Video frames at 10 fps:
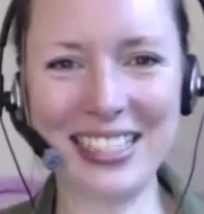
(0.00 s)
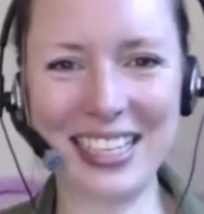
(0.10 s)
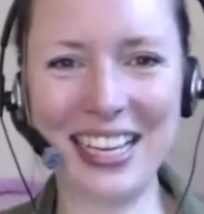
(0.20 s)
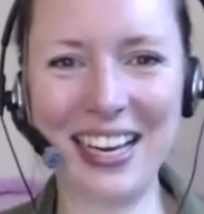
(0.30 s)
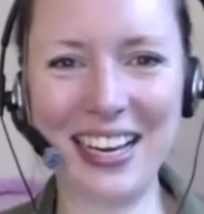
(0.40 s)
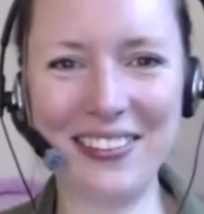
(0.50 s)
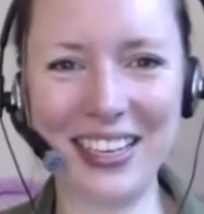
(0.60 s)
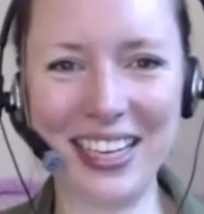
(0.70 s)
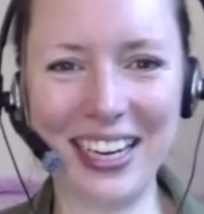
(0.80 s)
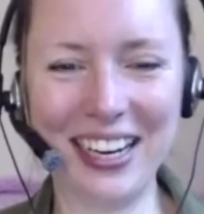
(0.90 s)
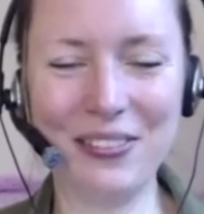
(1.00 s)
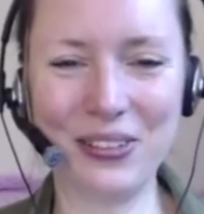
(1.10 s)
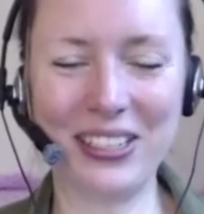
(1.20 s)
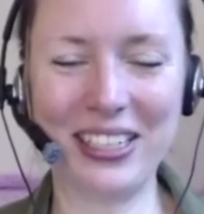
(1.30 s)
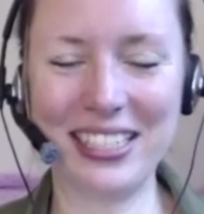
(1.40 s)
I love it. And of
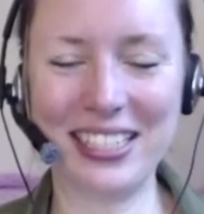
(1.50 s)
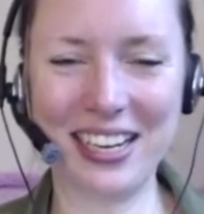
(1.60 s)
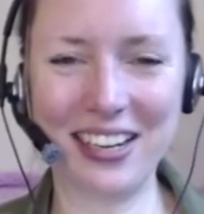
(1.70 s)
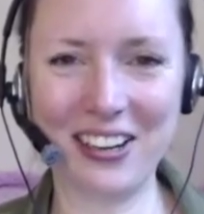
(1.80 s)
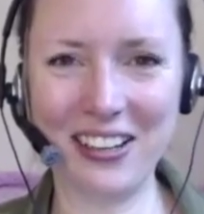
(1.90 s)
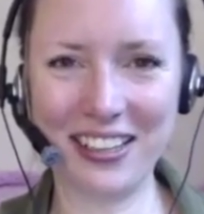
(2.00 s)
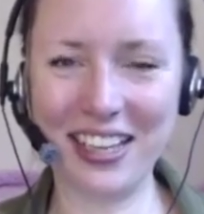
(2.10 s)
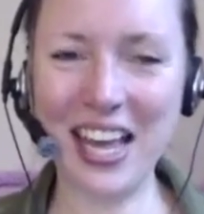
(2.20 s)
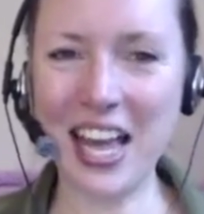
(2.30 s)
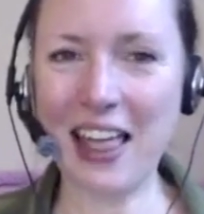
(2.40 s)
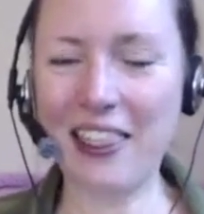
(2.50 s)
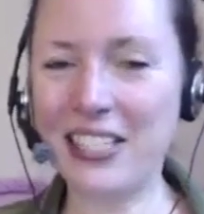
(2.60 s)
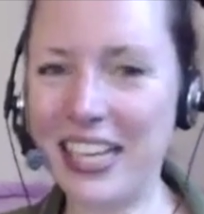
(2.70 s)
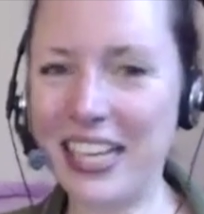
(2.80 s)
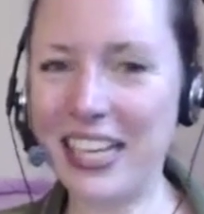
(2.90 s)
course, then all the
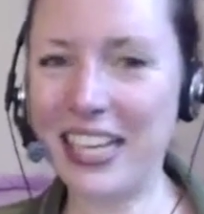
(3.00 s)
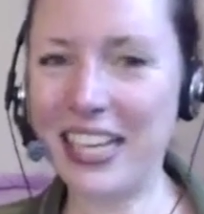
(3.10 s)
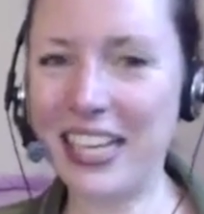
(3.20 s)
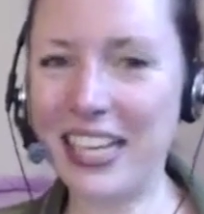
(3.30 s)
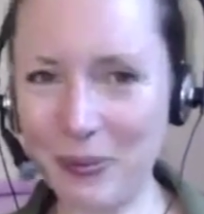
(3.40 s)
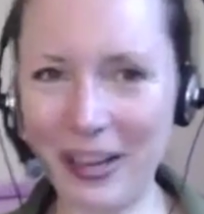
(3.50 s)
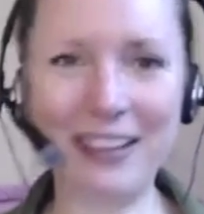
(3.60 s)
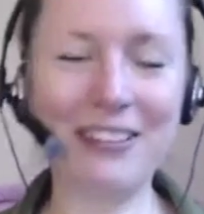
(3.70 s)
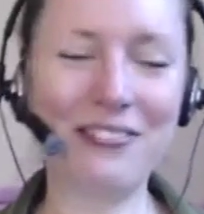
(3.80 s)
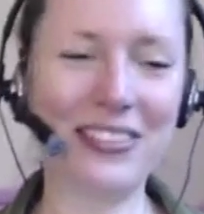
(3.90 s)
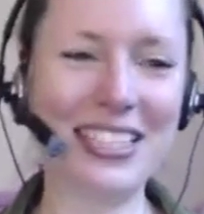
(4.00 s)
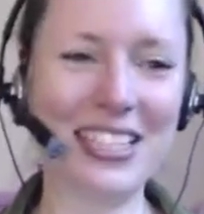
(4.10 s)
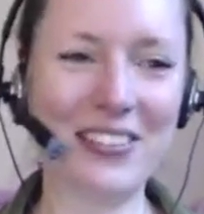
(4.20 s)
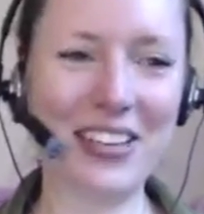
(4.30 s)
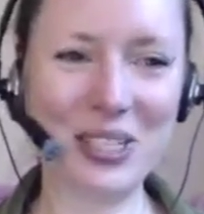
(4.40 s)
tangible benefits
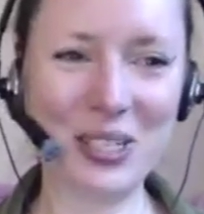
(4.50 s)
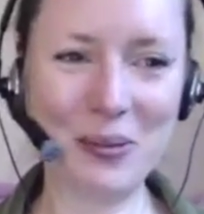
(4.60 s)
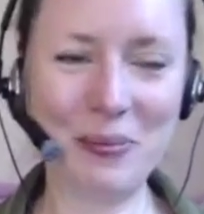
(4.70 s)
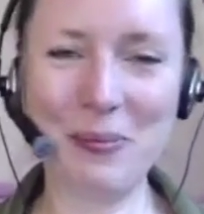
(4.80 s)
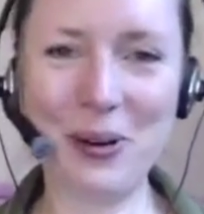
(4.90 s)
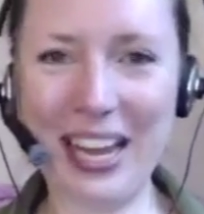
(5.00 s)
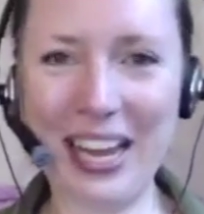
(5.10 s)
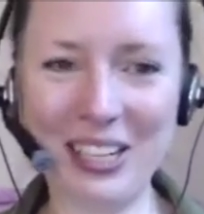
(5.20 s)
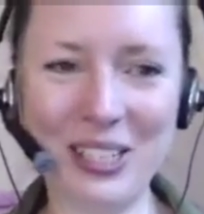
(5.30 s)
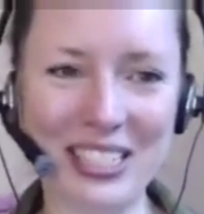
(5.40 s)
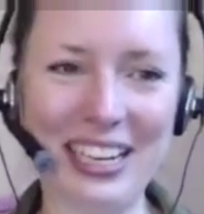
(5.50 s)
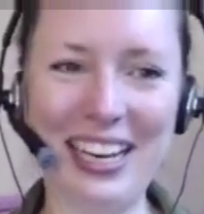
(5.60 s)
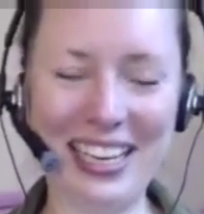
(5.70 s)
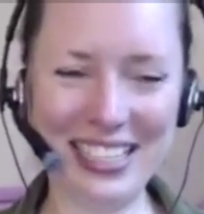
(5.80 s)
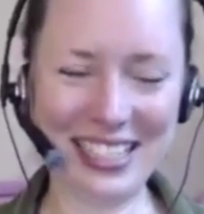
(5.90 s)
of actually being more
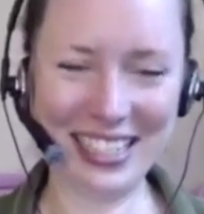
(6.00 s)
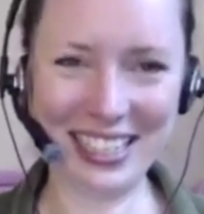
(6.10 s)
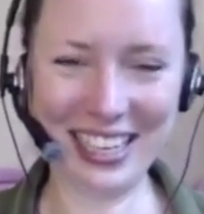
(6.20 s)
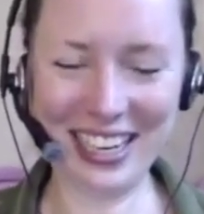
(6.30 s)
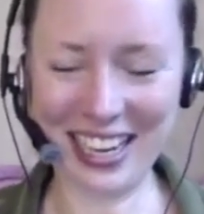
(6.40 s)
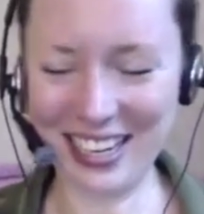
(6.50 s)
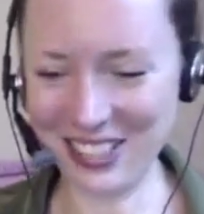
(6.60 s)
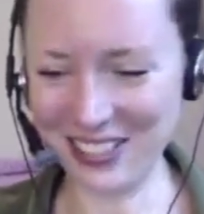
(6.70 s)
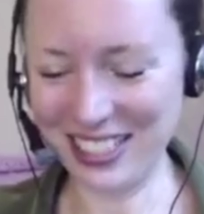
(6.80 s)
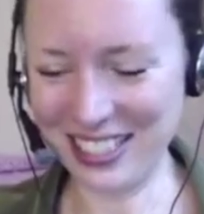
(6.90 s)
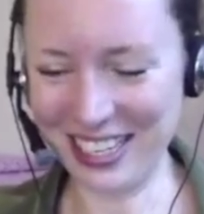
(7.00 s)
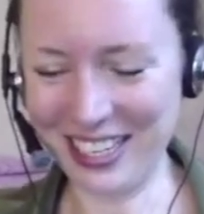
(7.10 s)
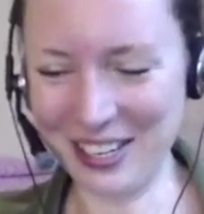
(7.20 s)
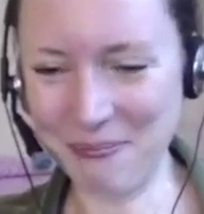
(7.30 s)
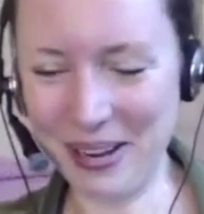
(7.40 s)
energized and like actually
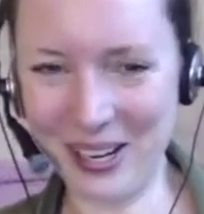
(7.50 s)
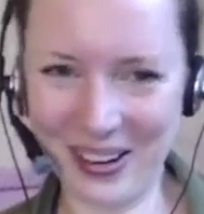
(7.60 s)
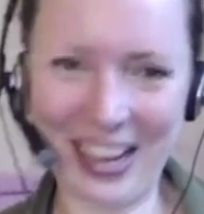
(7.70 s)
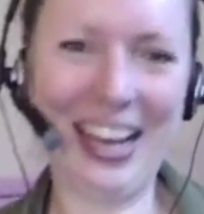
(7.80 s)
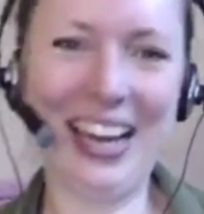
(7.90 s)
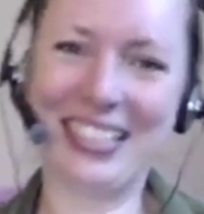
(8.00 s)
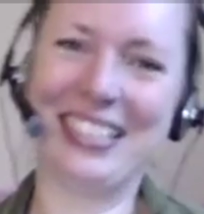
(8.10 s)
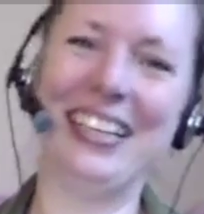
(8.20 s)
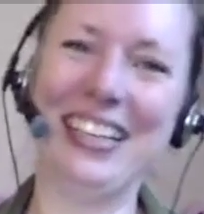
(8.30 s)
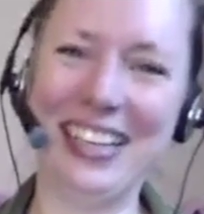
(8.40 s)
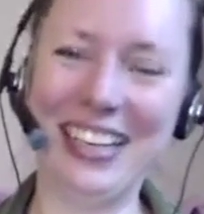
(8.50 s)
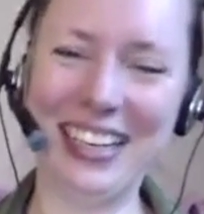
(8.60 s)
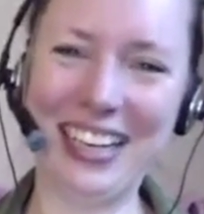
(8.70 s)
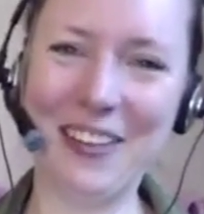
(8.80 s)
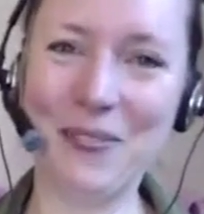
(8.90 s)
taking better
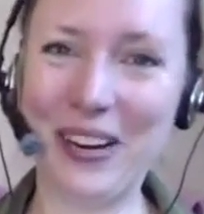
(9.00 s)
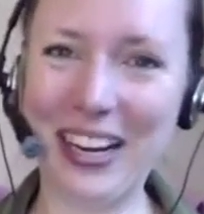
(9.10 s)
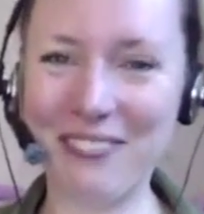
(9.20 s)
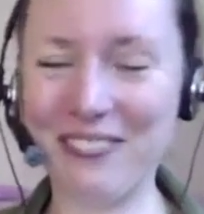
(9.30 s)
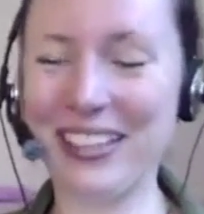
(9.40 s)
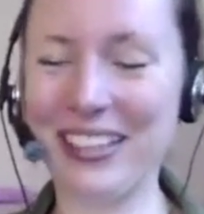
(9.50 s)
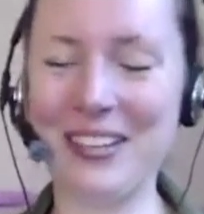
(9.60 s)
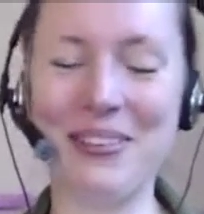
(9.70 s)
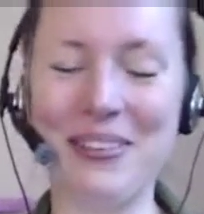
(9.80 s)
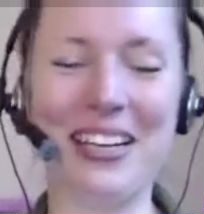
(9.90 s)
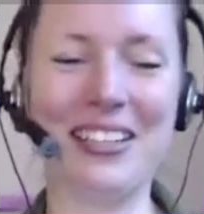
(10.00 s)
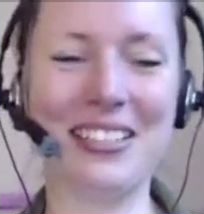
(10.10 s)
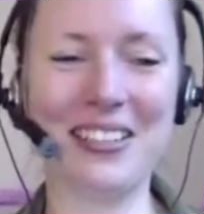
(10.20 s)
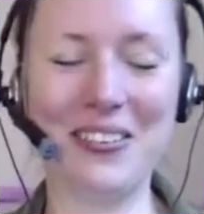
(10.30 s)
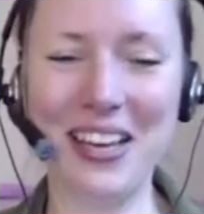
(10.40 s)
action and while feeling better.
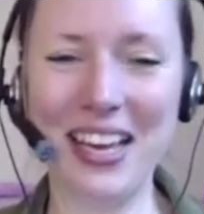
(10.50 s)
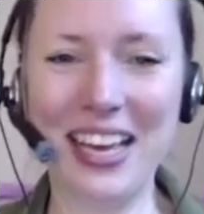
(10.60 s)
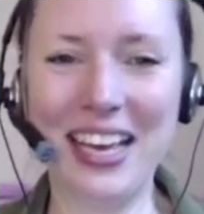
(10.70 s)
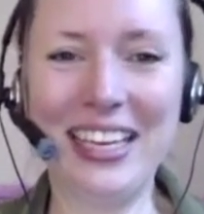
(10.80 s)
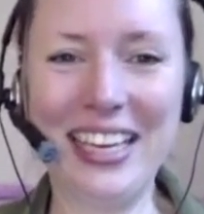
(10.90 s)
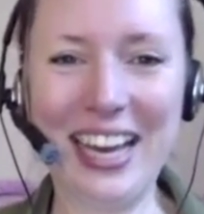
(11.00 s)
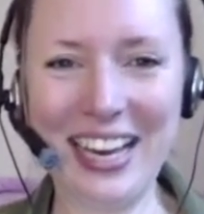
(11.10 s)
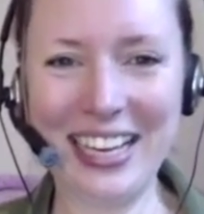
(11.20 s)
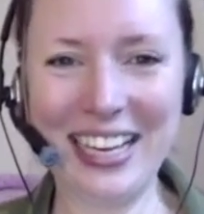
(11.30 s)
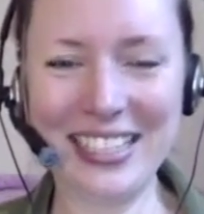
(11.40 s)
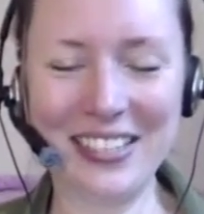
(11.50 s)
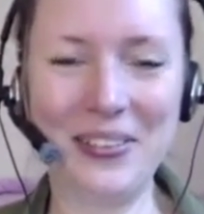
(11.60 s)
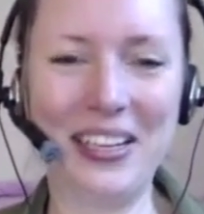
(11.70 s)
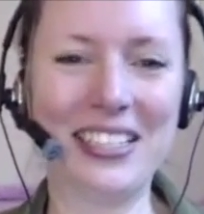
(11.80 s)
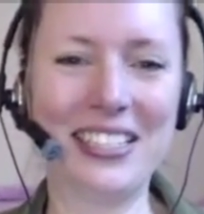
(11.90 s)
So yes, oh
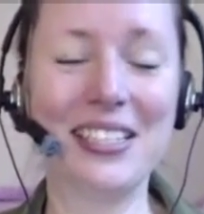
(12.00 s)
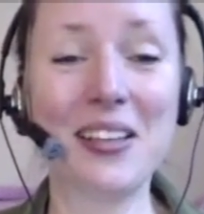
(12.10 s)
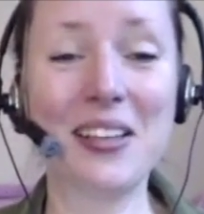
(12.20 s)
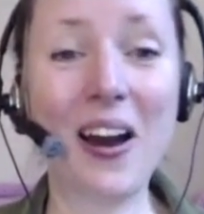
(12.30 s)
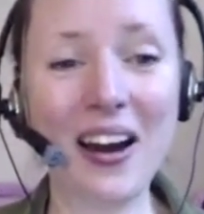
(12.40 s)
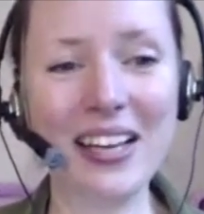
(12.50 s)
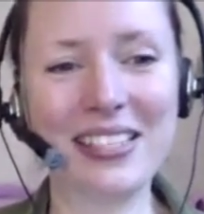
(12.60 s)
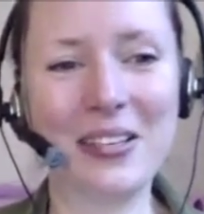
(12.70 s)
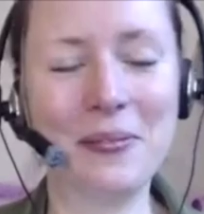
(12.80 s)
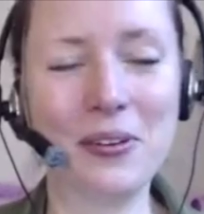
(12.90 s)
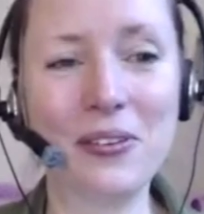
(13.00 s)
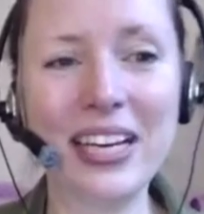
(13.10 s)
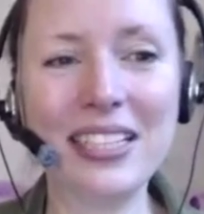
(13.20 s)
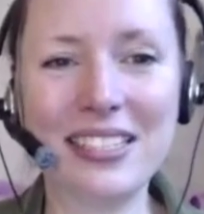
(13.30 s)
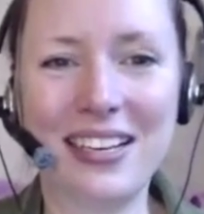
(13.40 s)
my gosh, this is awesome.
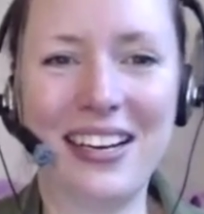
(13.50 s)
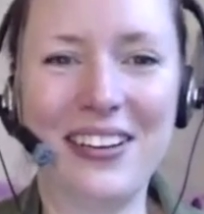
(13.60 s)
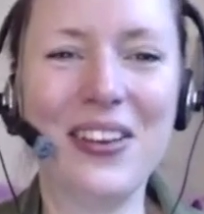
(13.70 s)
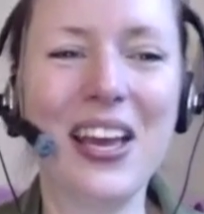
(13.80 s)
Great stuff.